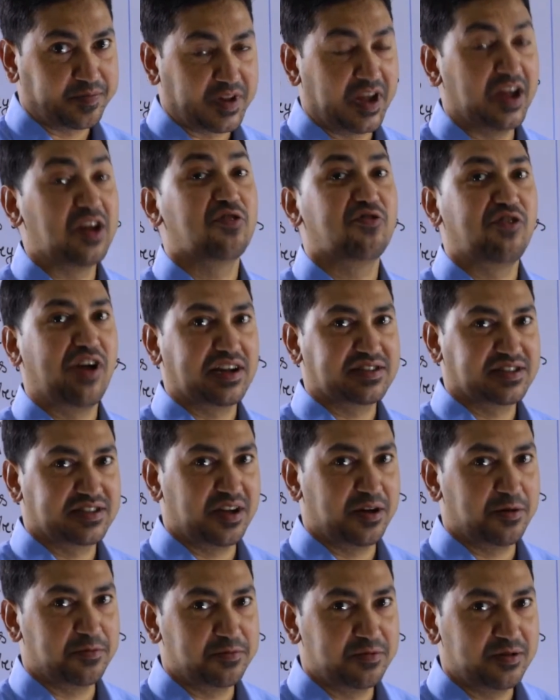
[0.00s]
in your
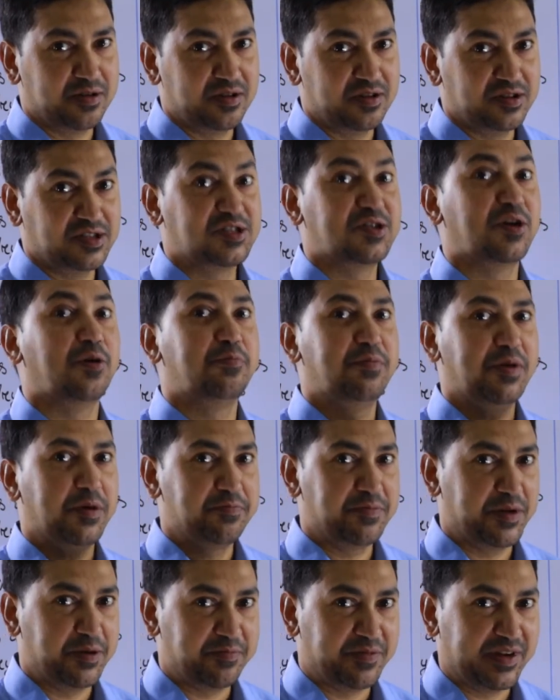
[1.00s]
exam, so be
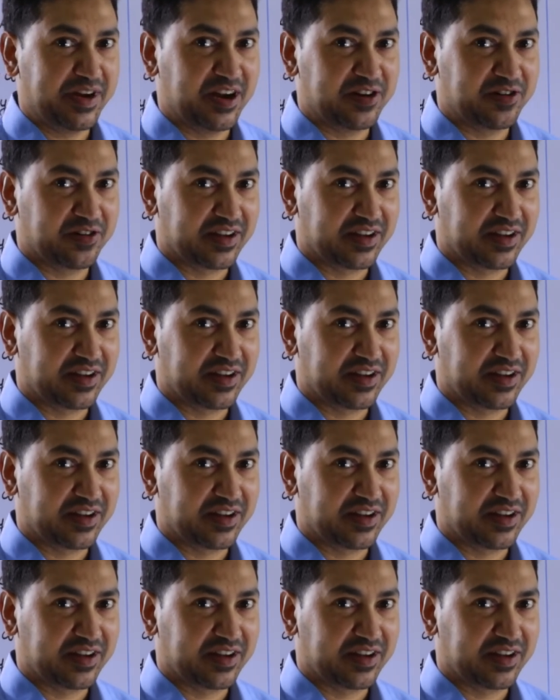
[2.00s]
prepared.